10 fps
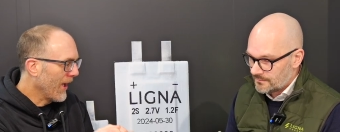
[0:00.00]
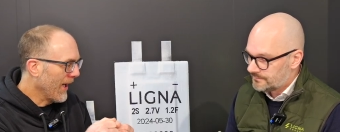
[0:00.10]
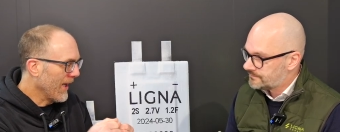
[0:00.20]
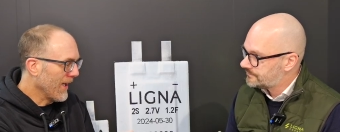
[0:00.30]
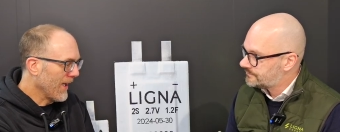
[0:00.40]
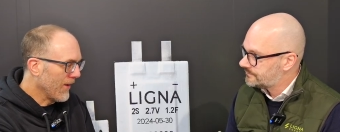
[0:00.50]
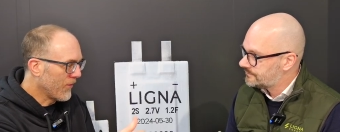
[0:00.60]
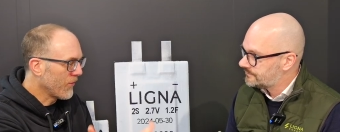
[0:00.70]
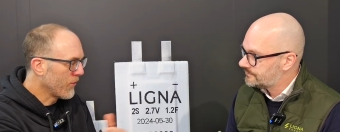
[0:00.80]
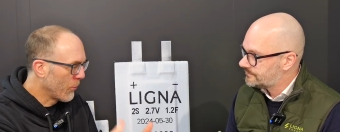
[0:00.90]
Speaker 1: It's
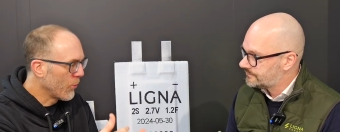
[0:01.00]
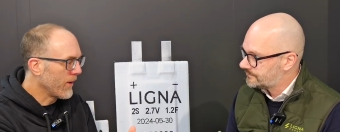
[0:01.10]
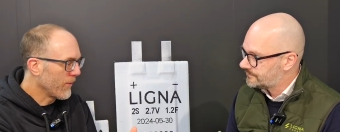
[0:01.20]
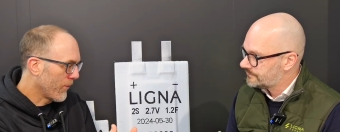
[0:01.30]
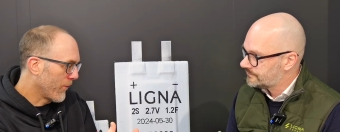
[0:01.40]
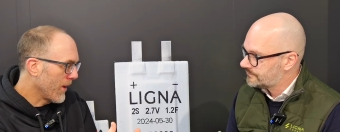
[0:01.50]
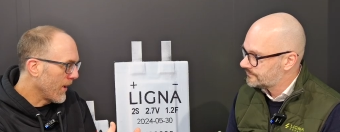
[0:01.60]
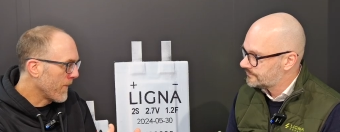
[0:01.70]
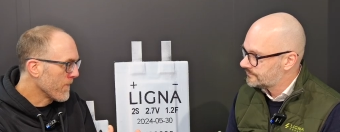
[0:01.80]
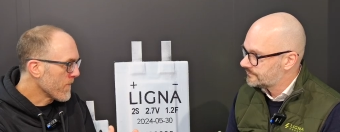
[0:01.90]
small enough to fit
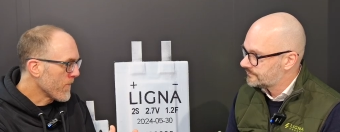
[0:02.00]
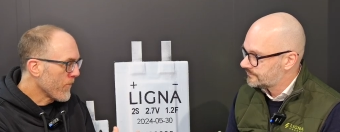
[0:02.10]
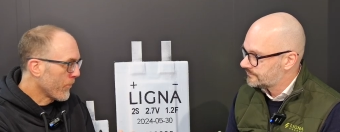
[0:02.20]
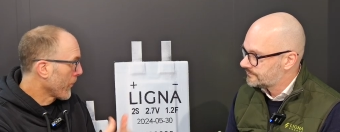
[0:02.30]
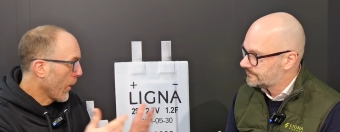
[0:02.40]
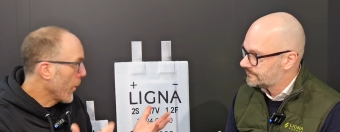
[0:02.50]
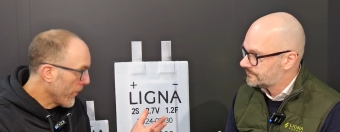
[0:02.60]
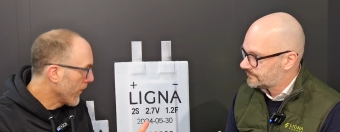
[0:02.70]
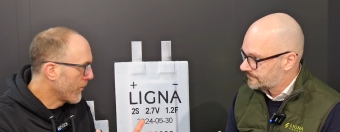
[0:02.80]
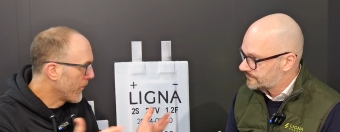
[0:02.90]
in with
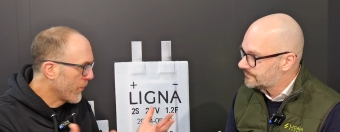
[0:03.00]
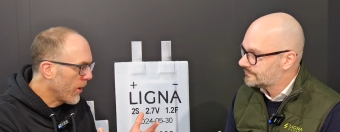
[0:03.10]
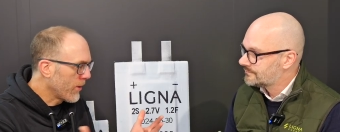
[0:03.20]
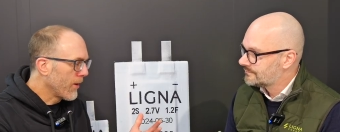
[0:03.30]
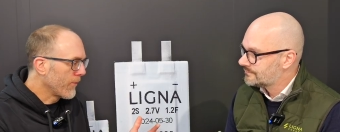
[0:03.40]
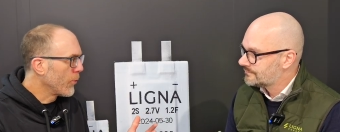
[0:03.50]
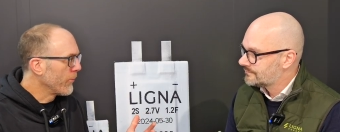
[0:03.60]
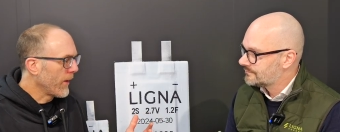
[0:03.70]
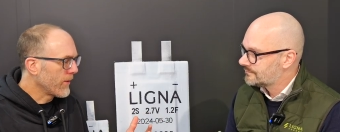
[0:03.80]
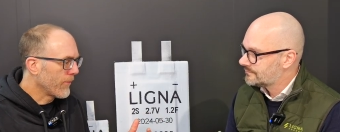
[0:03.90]
a smart card form
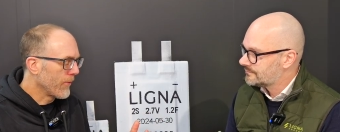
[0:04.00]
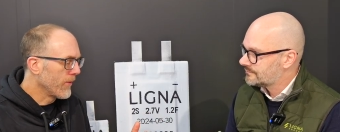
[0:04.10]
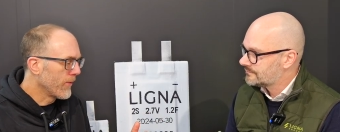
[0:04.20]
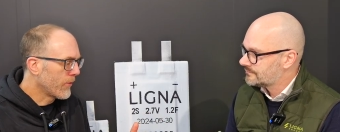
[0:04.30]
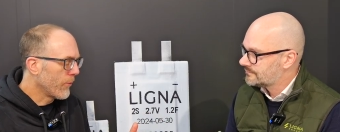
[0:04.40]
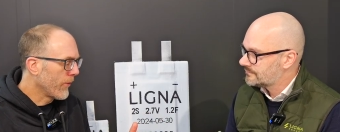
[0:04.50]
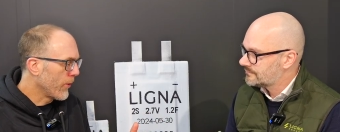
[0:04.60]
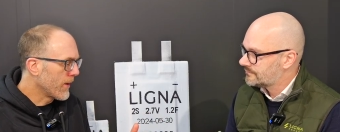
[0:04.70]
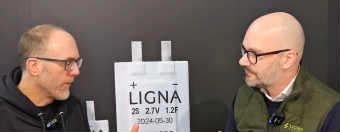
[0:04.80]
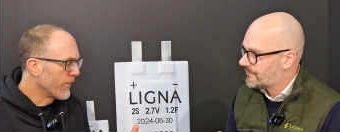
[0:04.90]
factor, for instance,
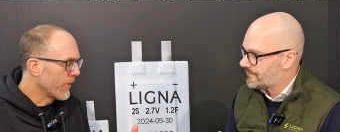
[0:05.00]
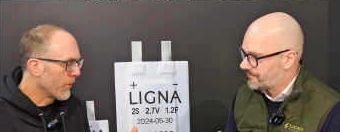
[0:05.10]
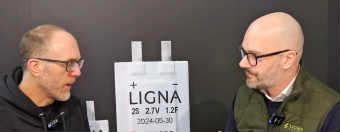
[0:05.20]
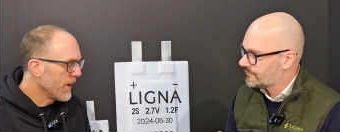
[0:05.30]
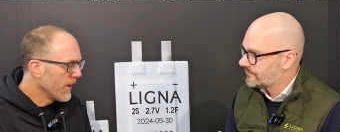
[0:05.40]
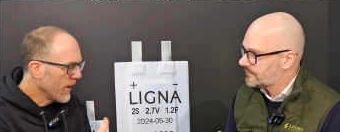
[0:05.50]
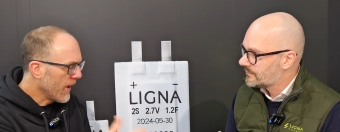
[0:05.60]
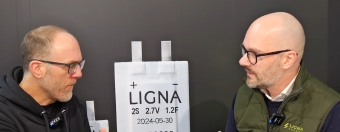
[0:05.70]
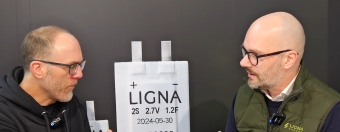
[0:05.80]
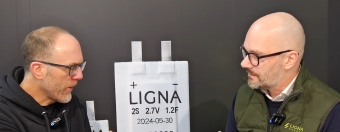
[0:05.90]
very comfortably.
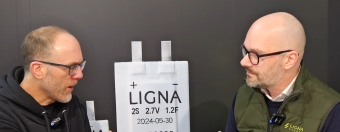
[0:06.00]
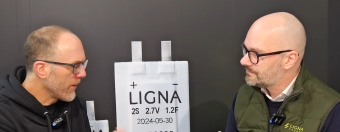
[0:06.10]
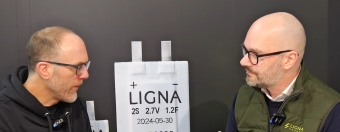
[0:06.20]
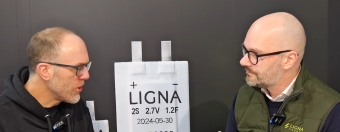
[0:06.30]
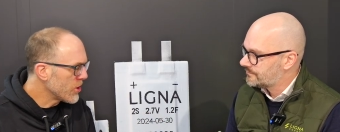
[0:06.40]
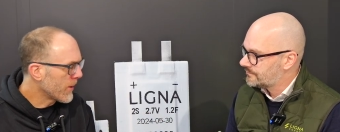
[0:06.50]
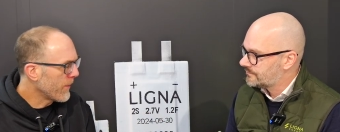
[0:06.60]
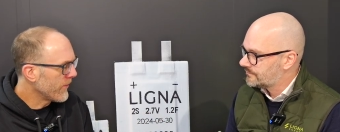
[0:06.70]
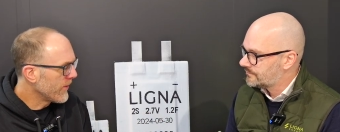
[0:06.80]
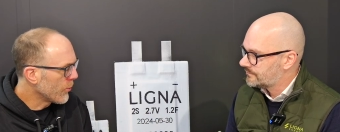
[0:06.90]
The kind of energy
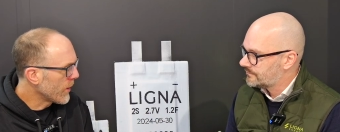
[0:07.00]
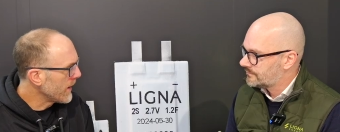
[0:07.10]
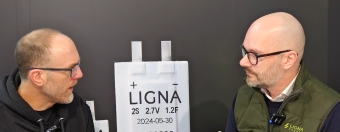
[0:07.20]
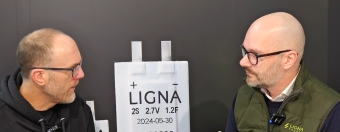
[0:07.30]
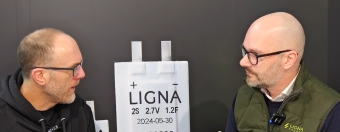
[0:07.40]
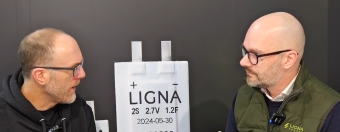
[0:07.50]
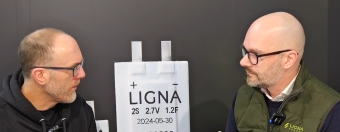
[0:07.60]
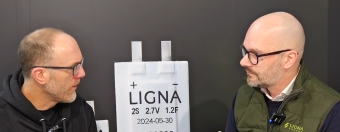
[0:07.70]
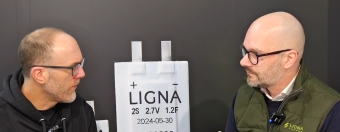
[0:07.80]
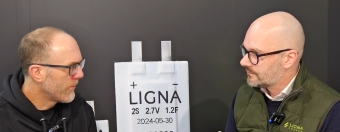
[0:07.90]
capacity you're getting in
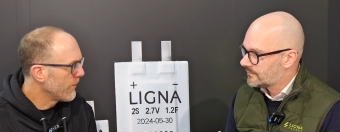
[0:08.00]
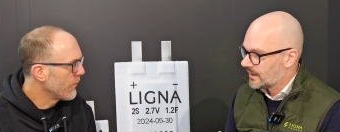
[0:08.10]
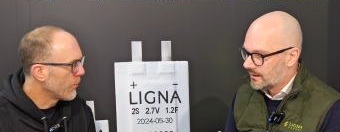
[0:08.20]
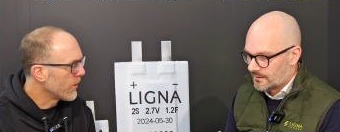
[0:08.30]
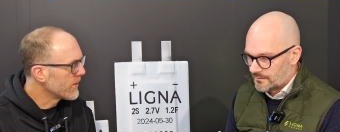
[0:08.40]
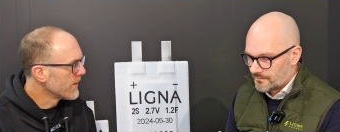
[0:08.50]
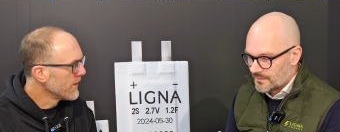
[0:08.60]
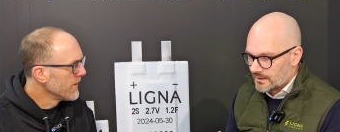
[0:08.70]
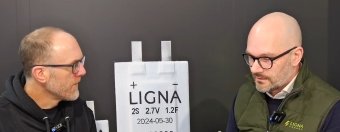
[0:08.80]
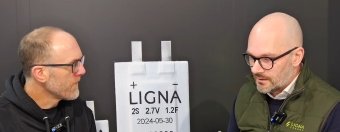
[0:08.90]
there is what?
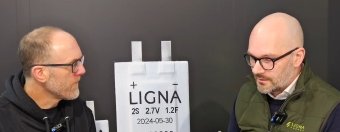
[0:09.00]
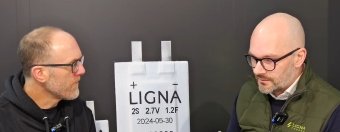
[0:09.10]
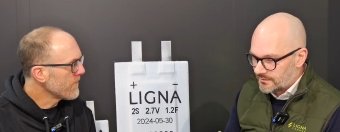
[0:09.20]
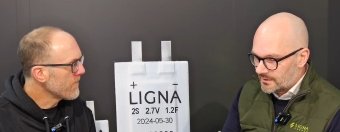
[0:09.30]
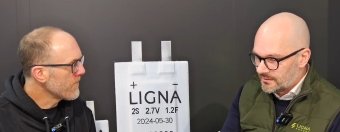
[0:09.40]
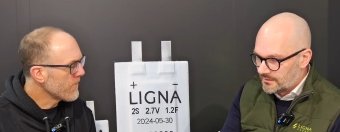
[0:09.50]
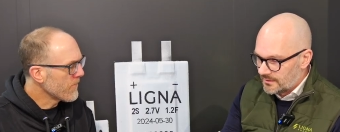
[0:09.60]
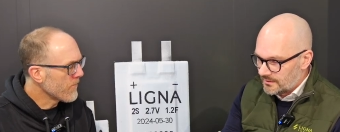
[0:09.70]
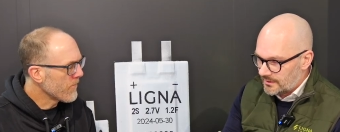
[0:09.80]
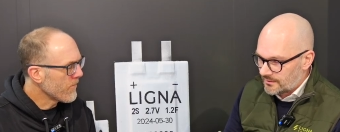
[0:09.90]
So
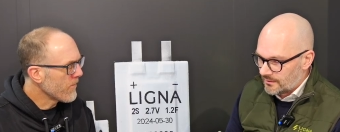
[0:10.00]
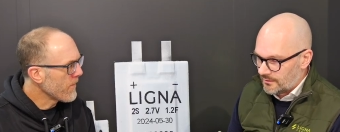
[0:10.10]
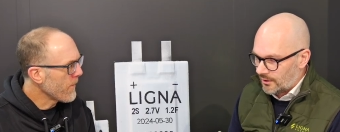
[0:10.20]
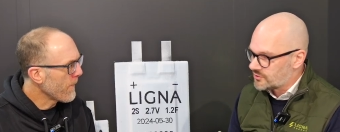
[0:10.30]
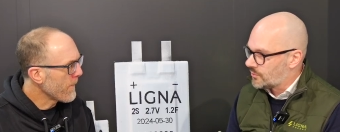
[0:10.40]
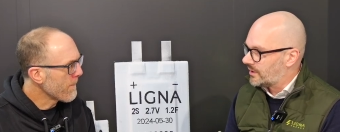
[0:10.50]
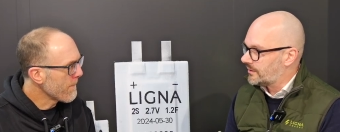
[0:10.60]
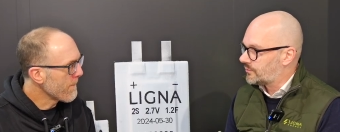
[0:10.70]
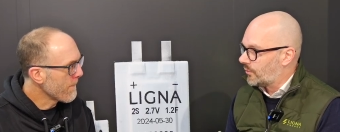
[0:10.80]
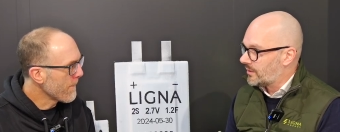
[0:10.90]
this larger one
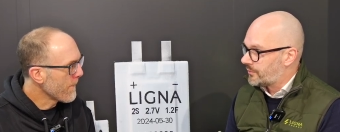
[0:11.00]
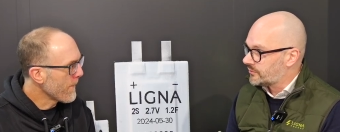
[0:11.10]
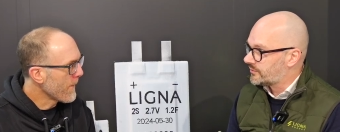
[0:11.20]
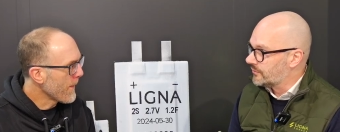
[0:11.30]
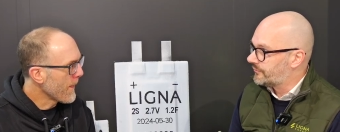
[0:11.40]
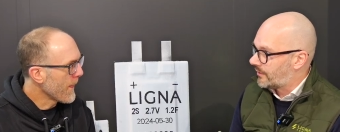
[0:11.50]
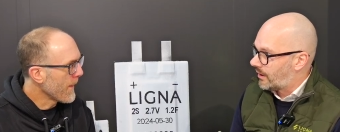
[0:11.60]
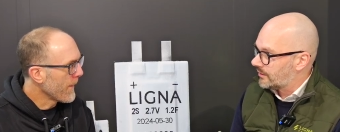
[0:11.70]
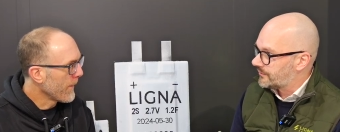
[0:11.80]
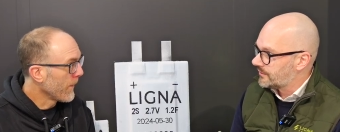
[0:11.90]
is 1.2
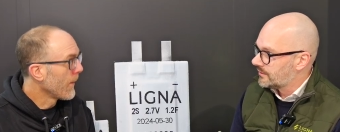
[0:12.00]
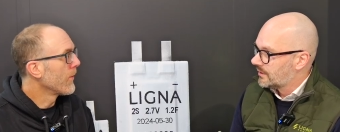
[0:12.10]
Speaker 2: farads,